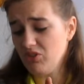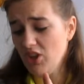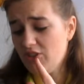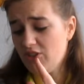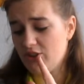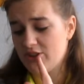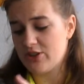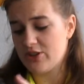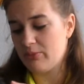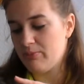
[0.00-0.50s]

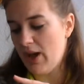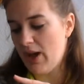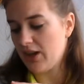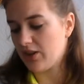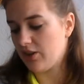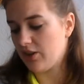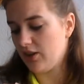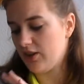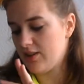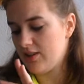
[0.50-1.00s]
there's some
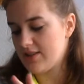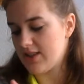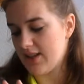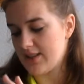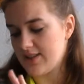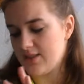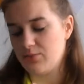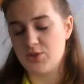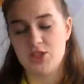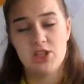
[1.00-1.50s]
matte colours
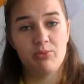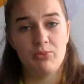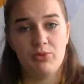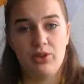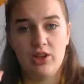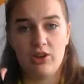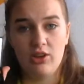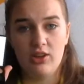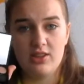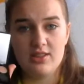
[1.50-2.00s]
and some
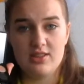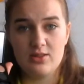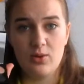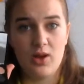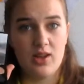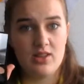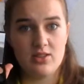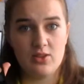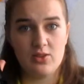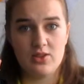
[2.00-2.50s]
shimmery colours as
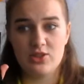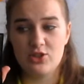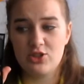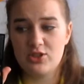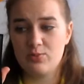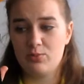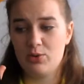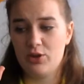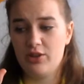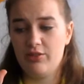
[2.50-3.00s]
well, so it's
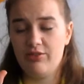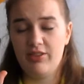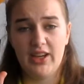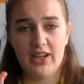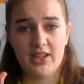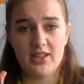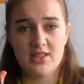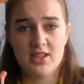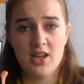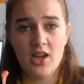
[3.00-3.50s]
just
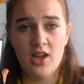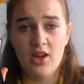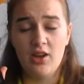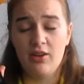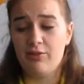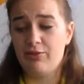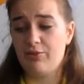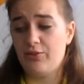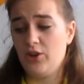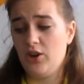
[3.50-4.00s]
perfect
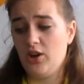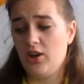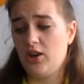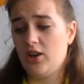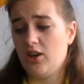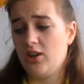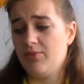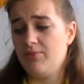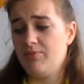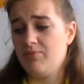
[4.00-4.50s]

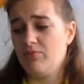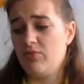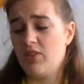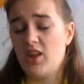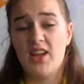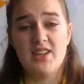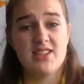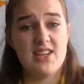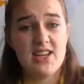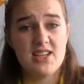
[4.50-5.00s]
for
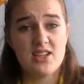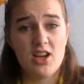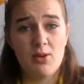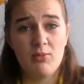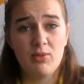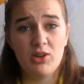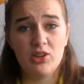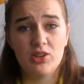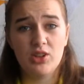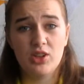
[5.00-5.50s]
a
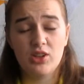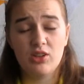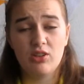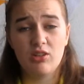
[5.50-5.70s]
daytime look